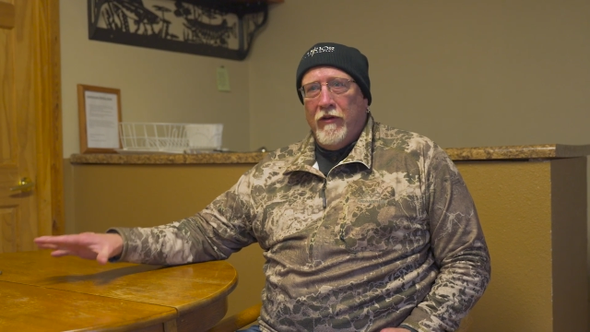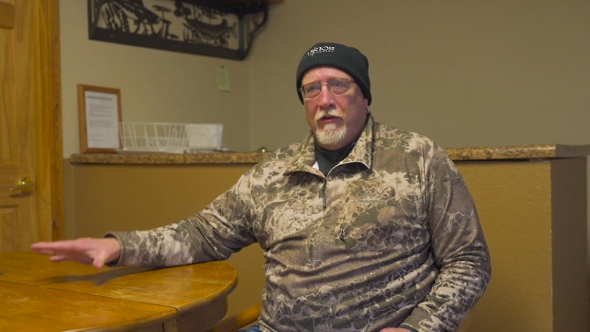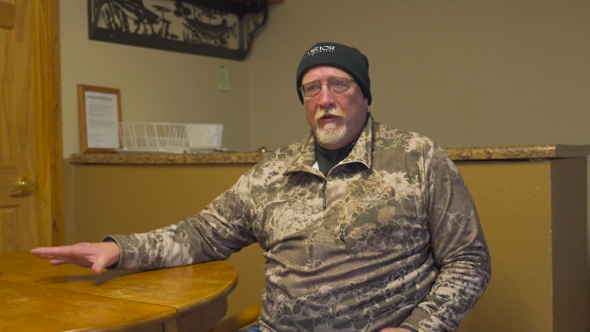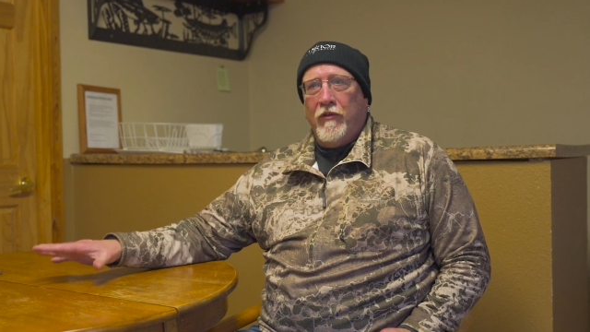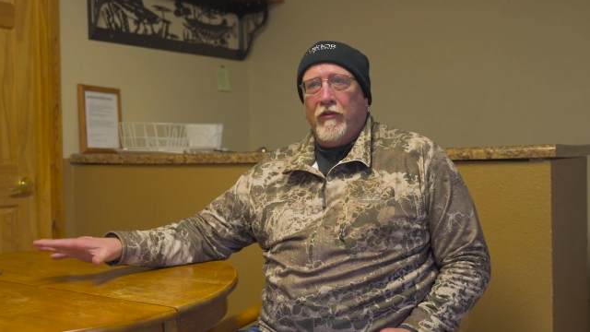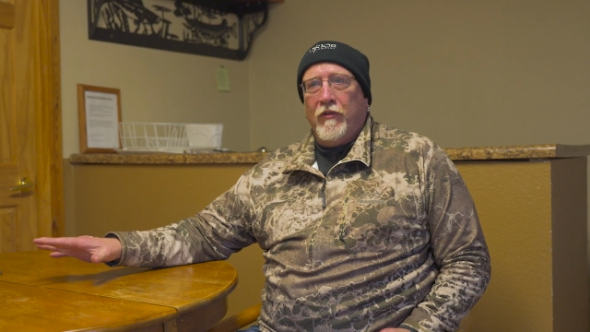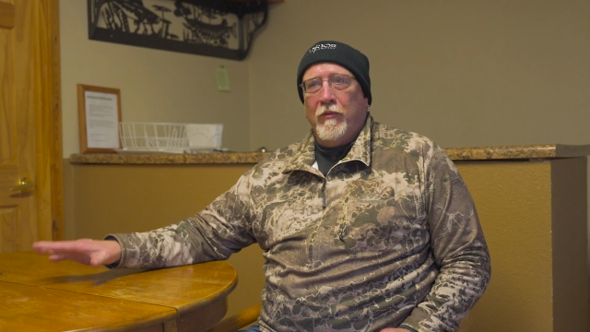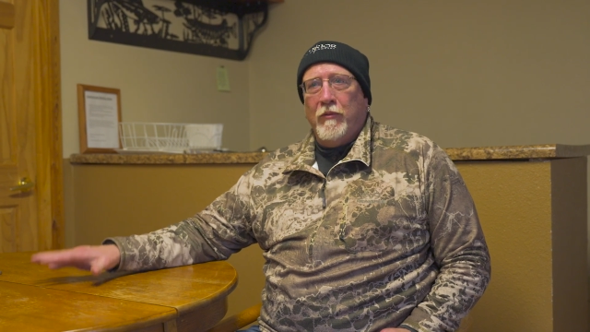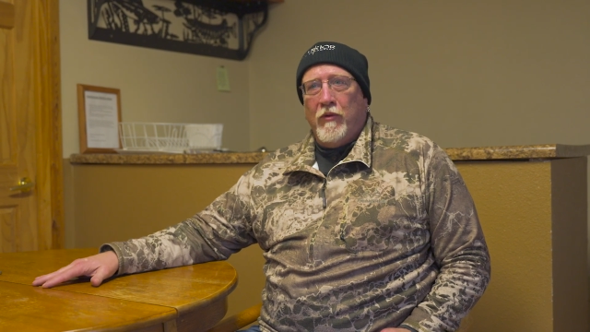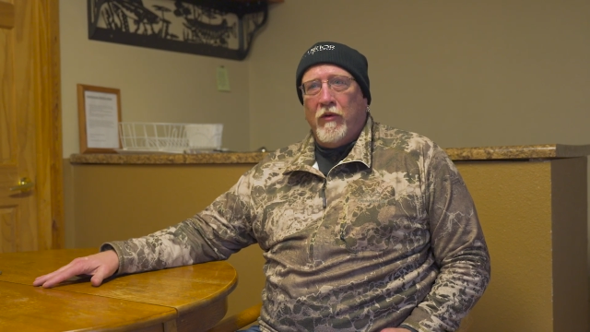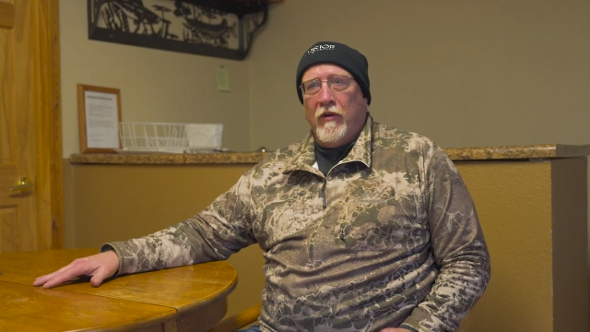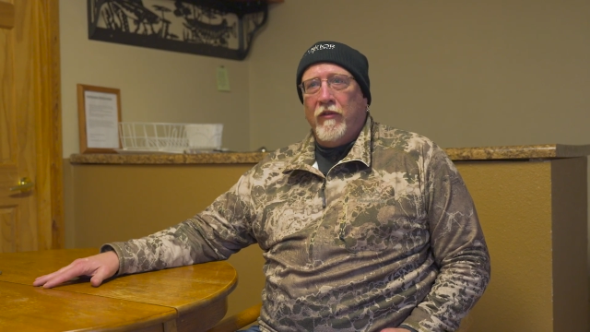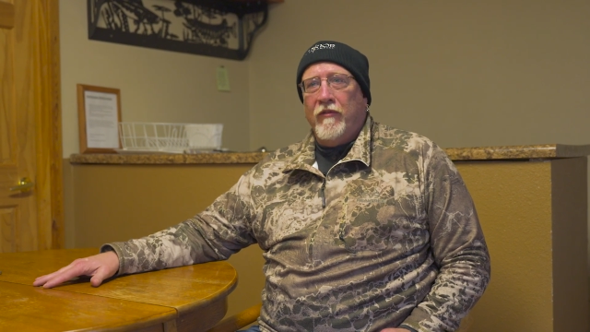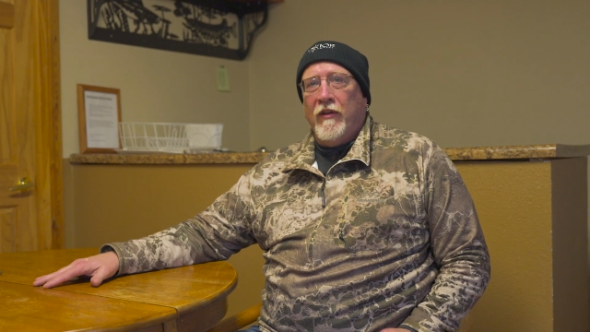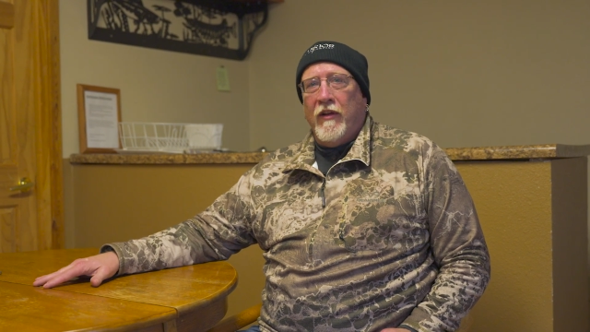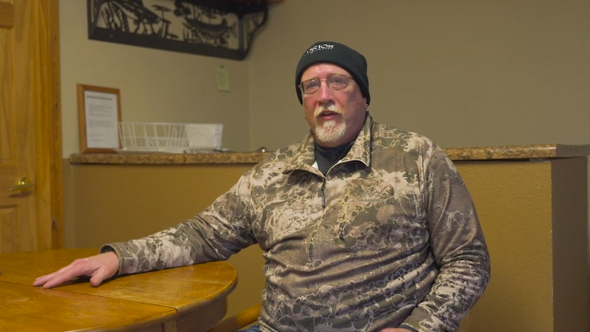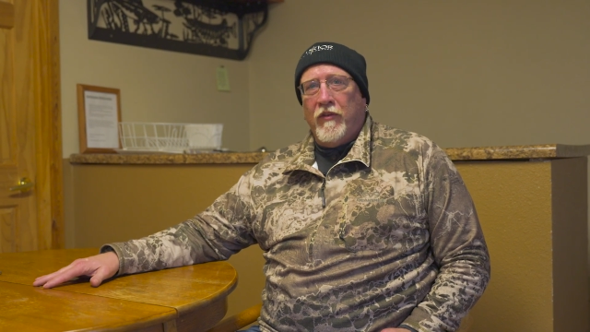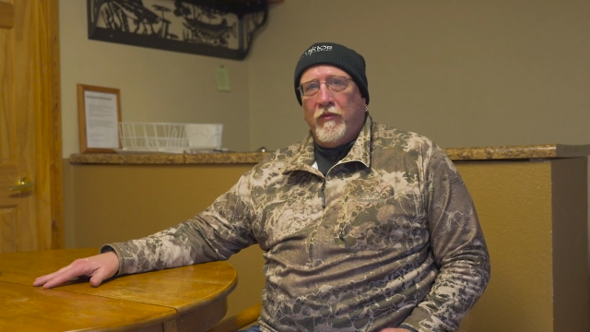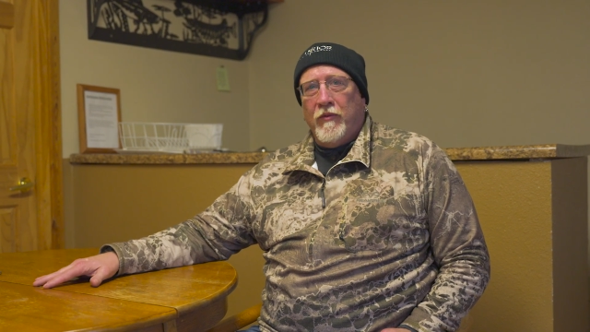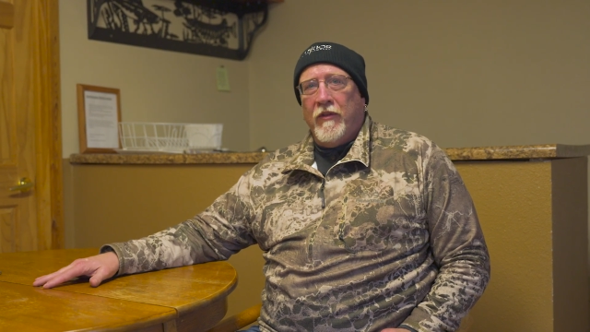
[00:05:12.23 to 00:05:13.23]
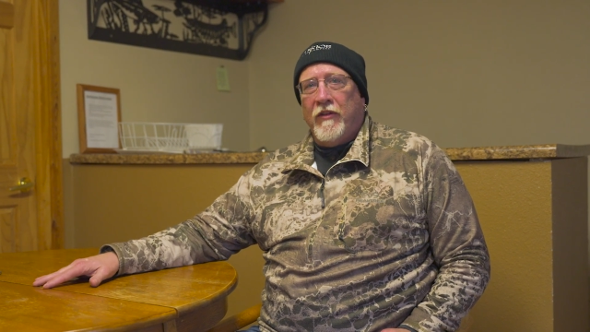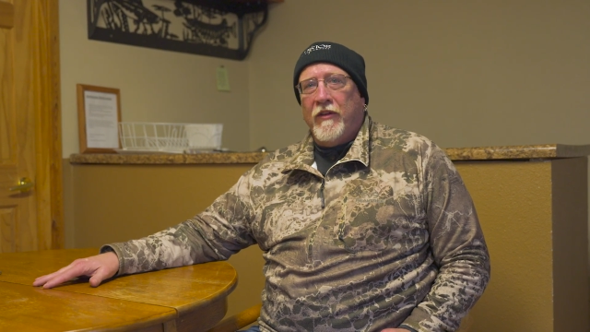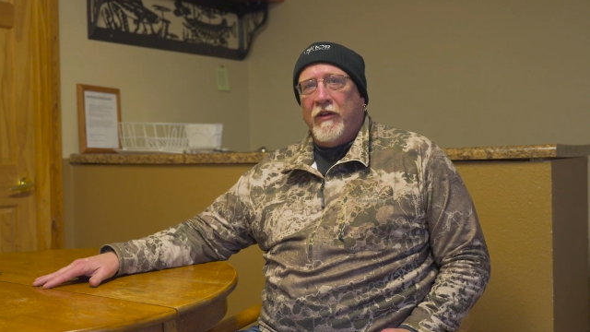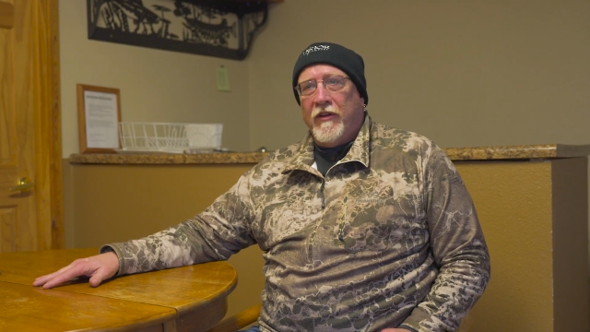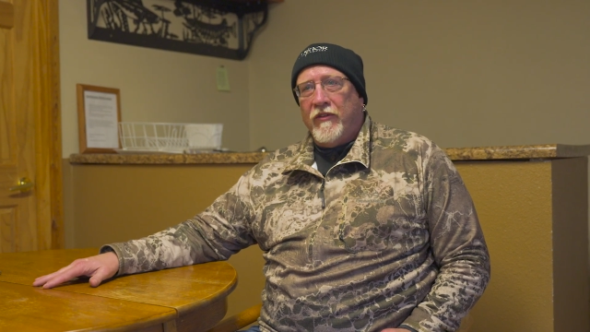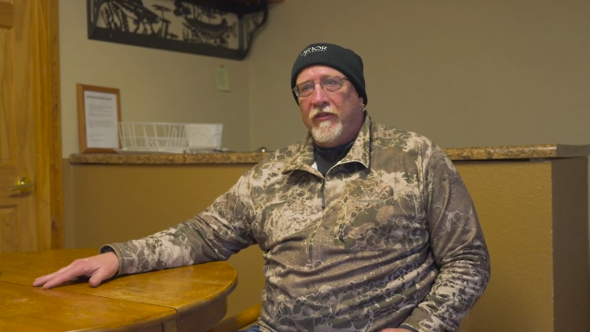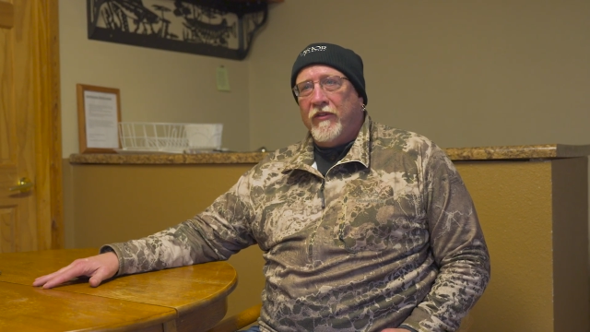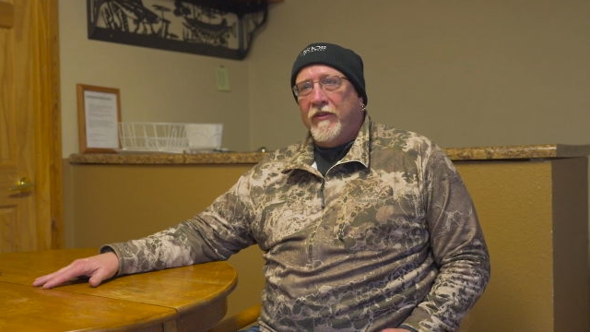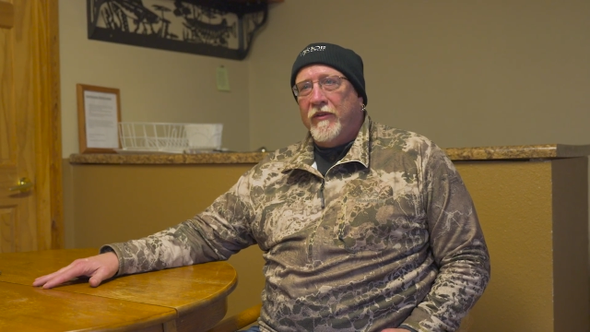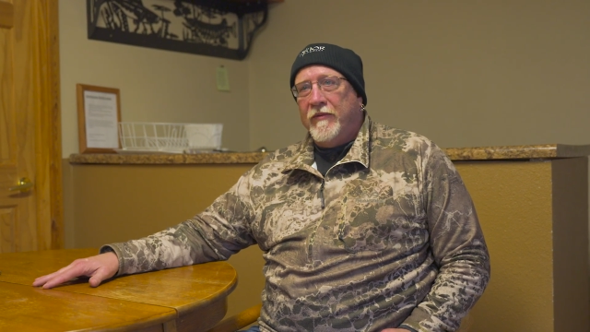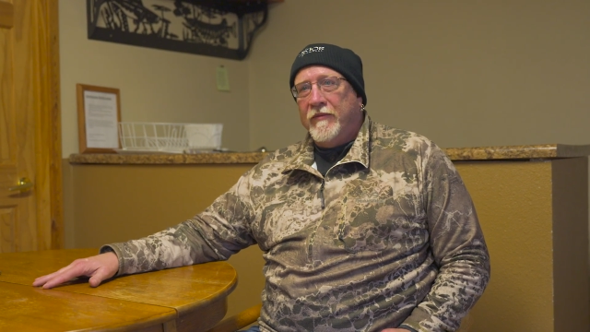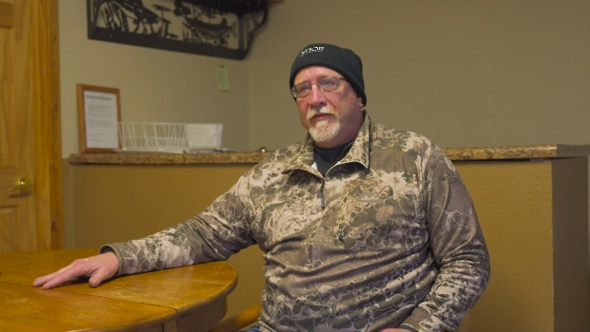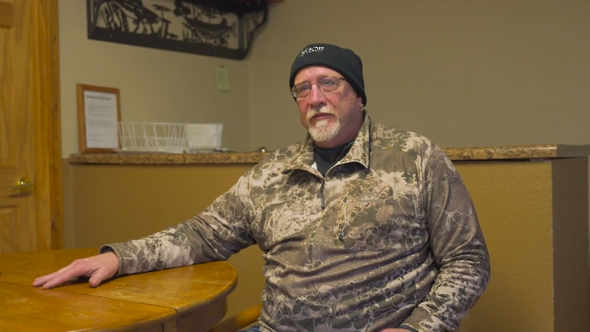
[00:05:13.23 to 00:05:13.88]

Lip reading: do some more events with this.